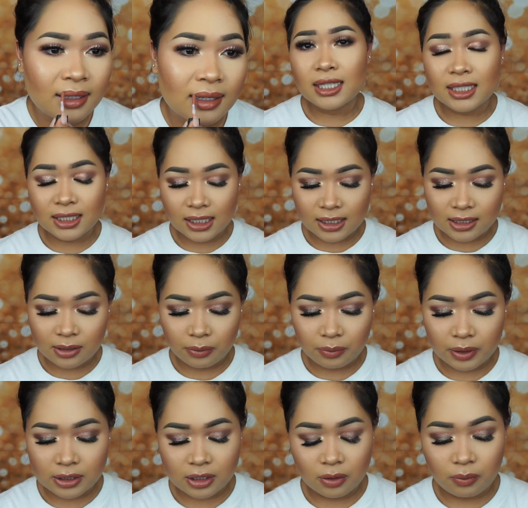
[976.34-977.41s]
This is the
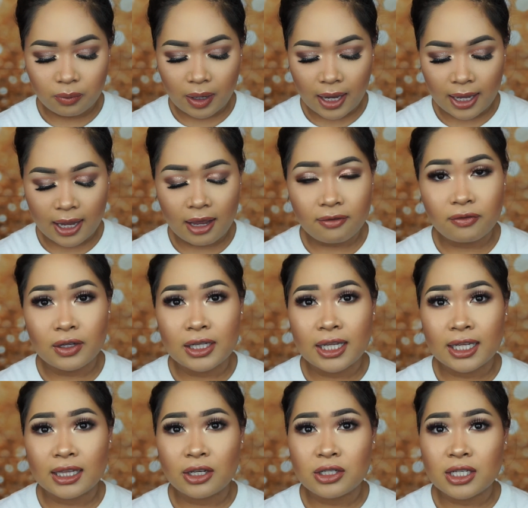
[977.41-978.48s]
reason why I feel
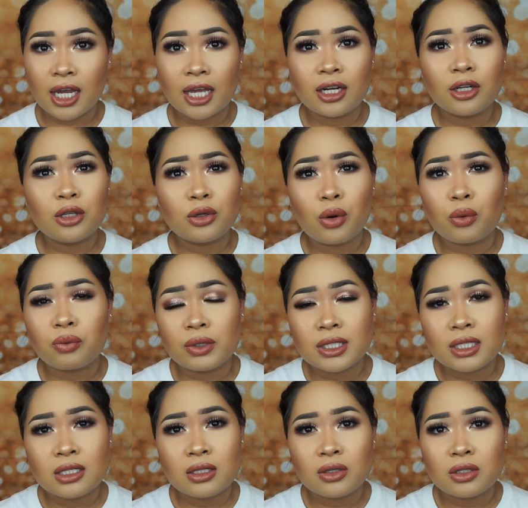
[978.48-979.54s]
like there's kind of no
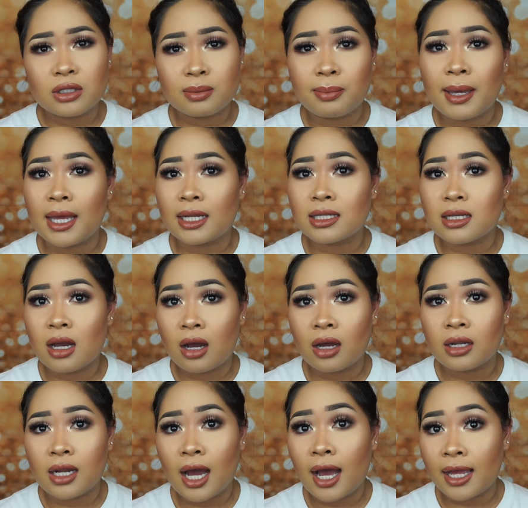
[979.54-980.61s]
reason to spend
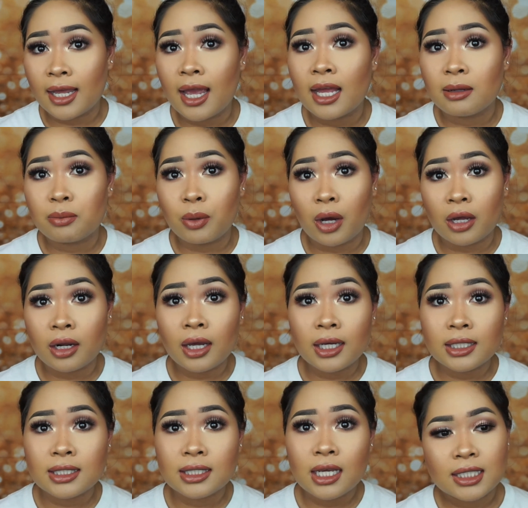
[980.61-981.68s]
on high-end
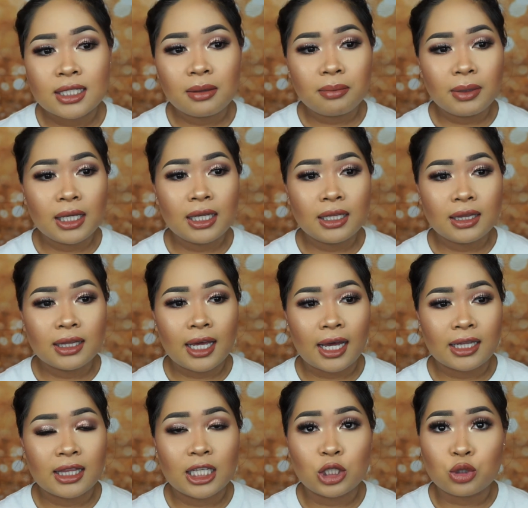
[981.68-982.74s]
products. Doesn't mean
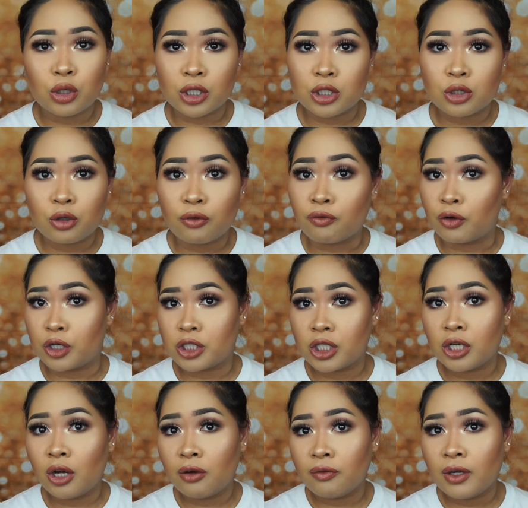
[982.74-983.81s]
that the drugstore version
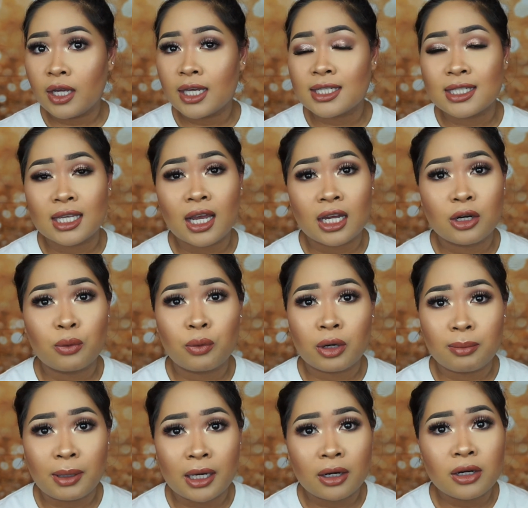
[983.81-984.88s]
of it isn't gonna
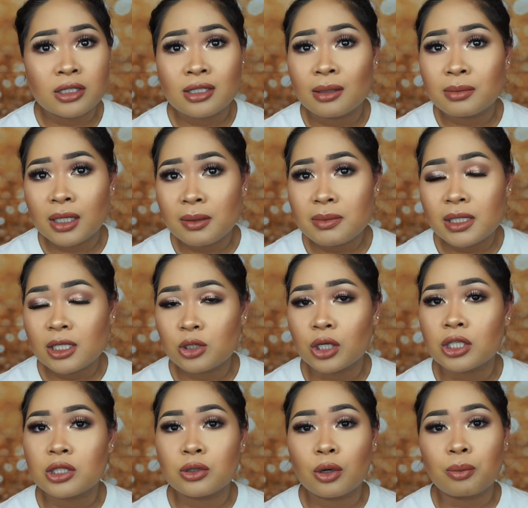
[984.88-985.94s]
work better. Sometimes the
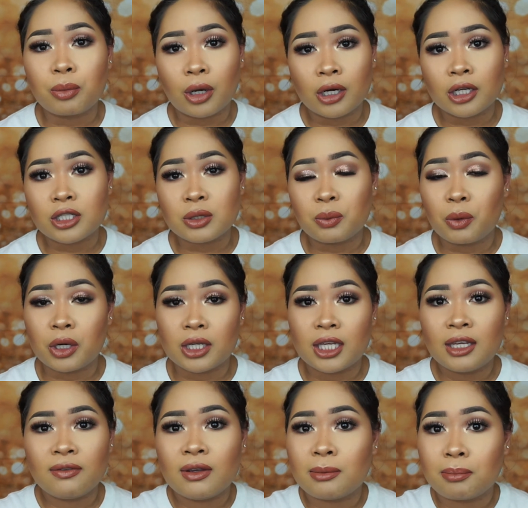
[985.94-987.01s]
drugstore products work
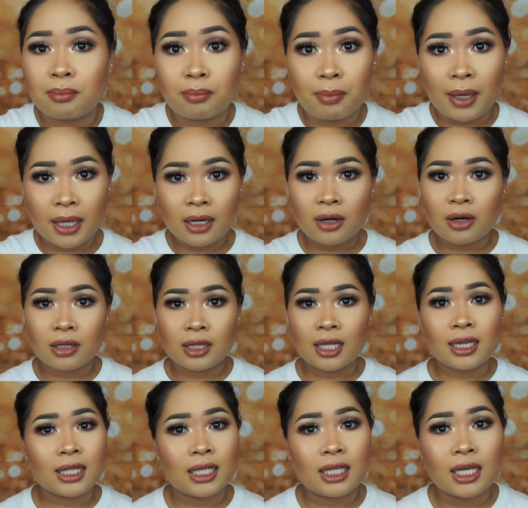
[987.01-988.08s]
even better
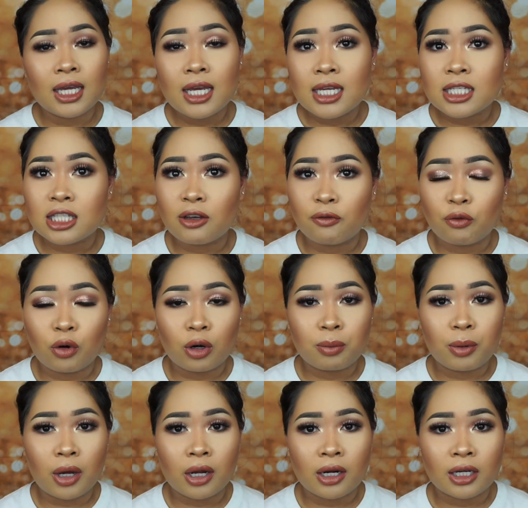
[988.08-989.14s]
than the Sephora
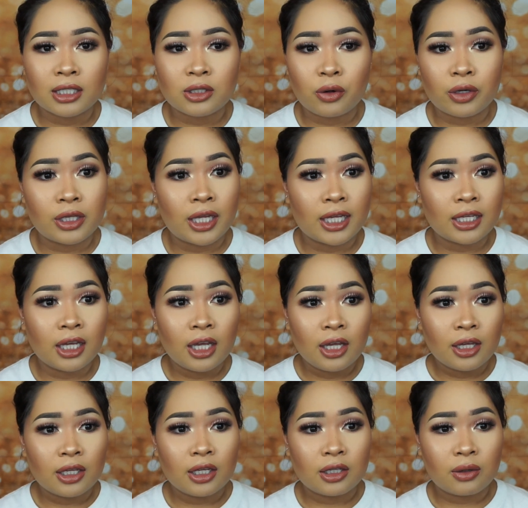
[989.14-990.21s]
products or like,
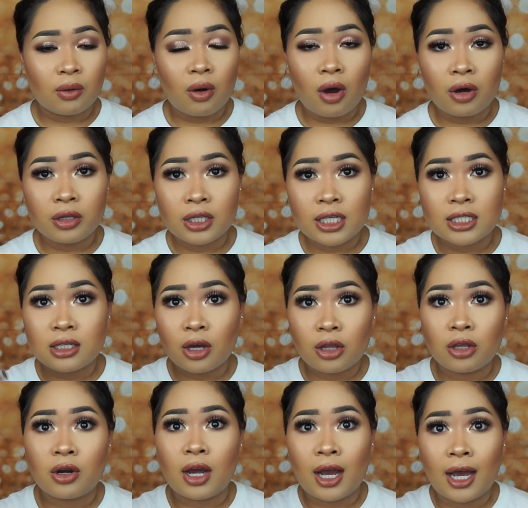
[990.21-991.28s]
you know, all these
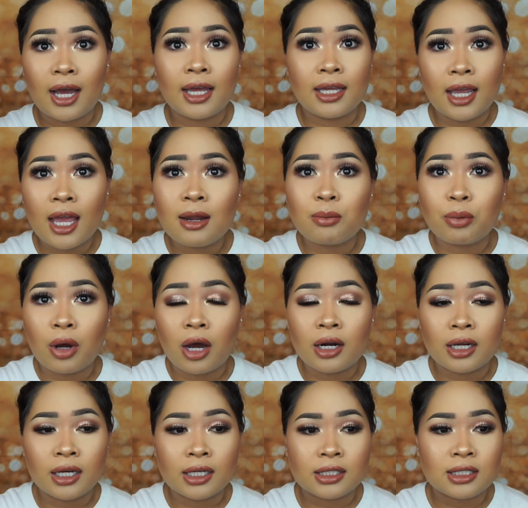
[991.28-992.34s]
other high-end
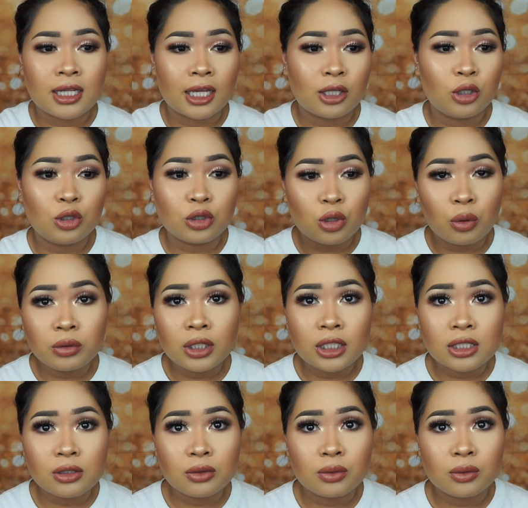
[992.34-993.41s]
products. Like you don't need
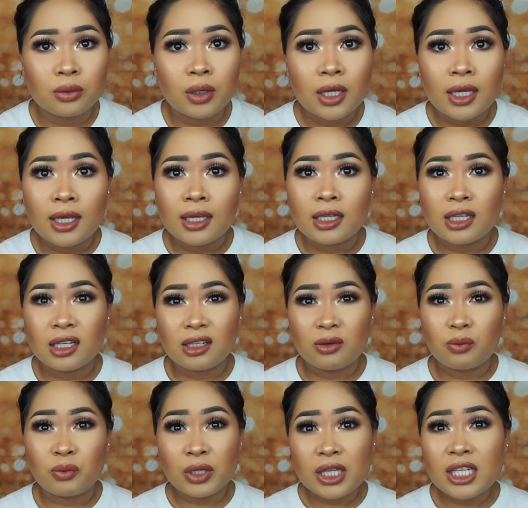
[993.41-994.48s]
to
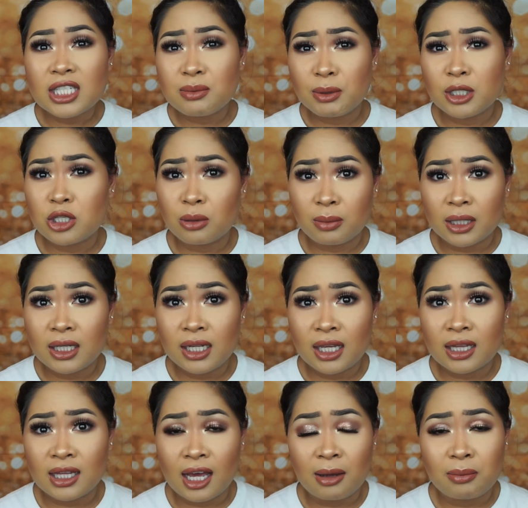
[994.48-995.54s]
really spend your money
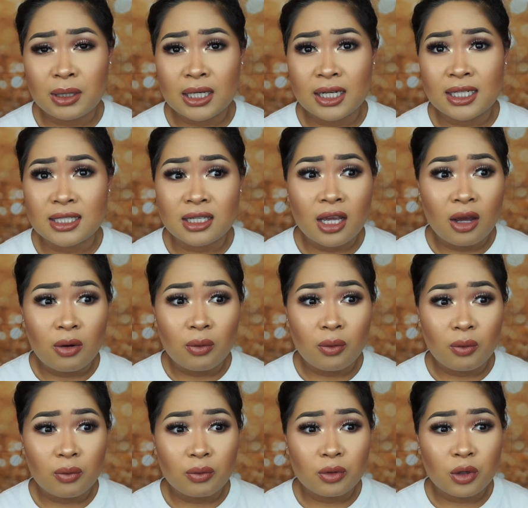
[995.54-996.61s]
in that because
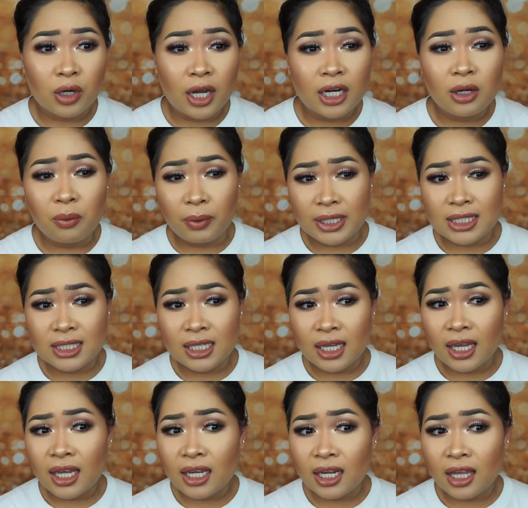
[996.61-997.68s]
you're kind of wasting
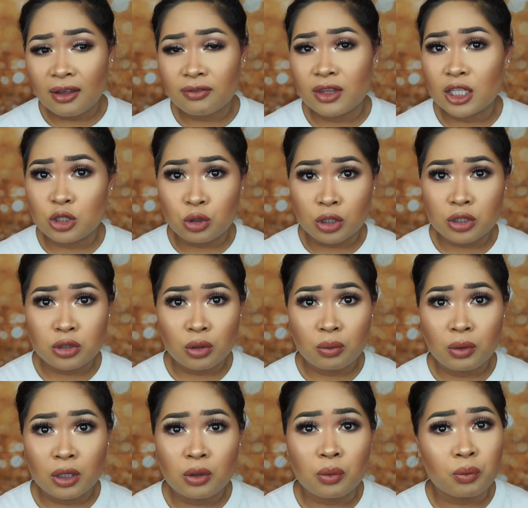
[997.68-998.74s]
it if the drugstore
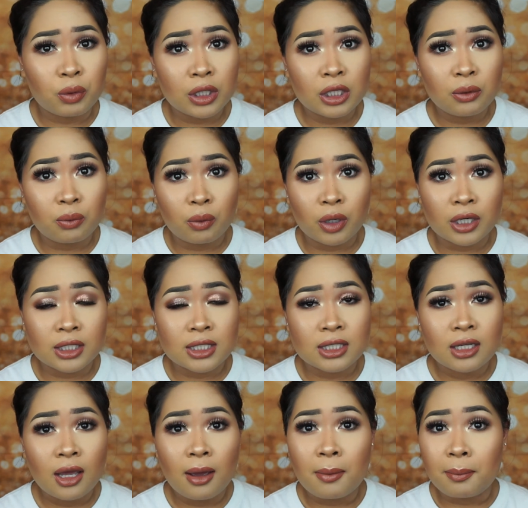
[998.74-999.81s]
one really works
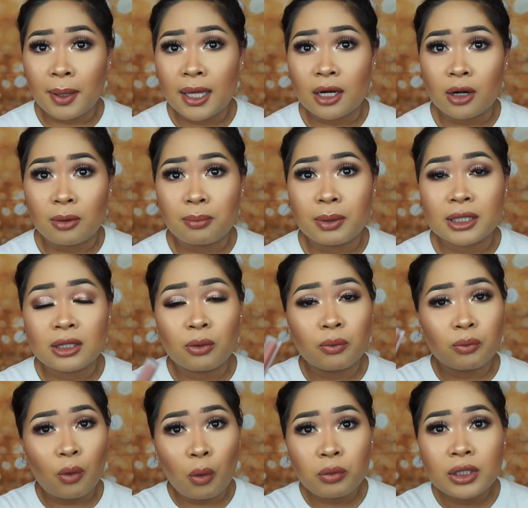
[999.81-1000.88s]
better. But the
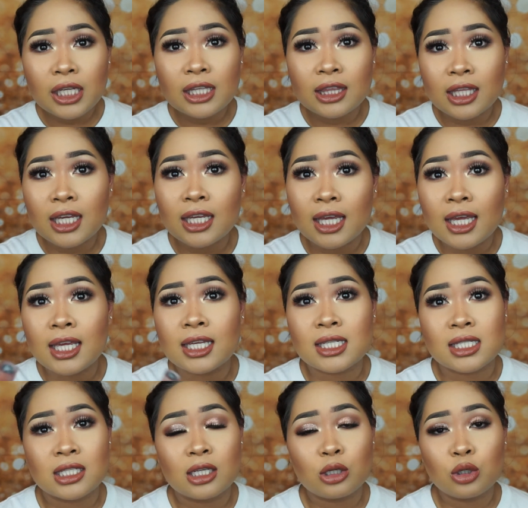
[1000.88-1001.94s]
only thing is
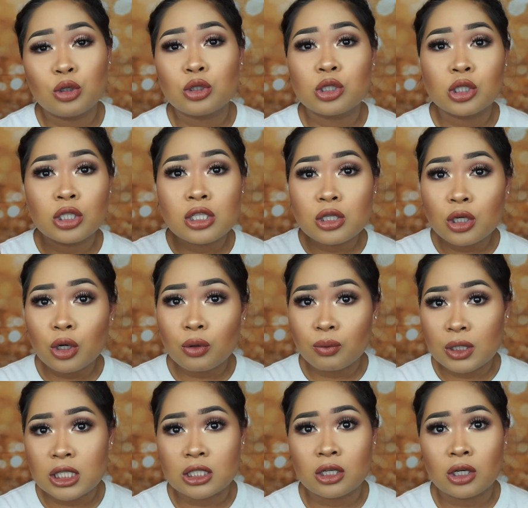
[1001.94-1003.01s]
you should do your
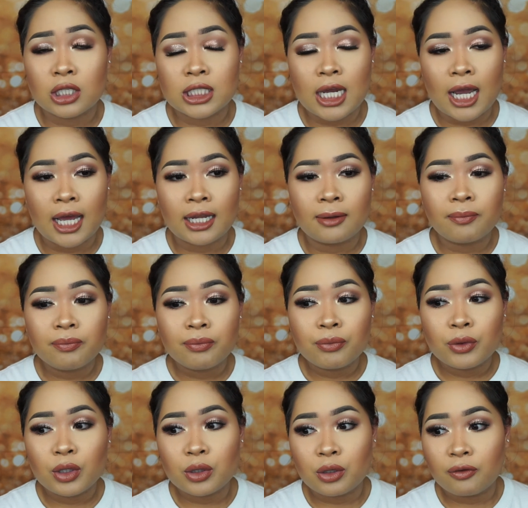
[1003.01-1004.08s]
research, and
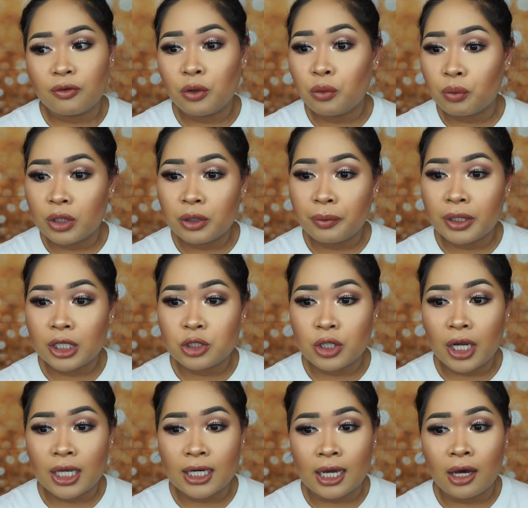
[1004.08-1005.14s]
you know, if you really want to
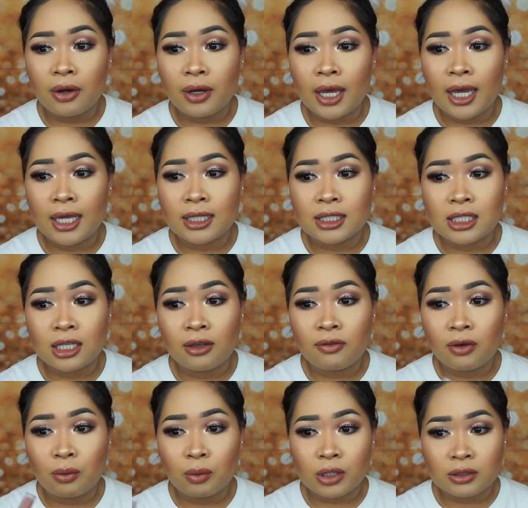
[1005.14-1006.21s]
try it out and see if
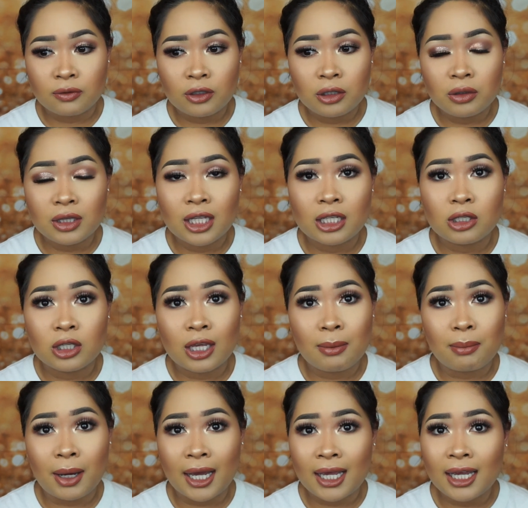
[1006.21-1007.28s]
it works for you, then you can
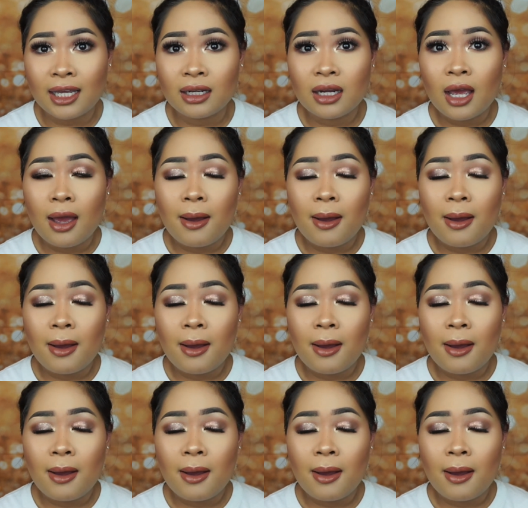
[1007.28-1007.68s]
buy it.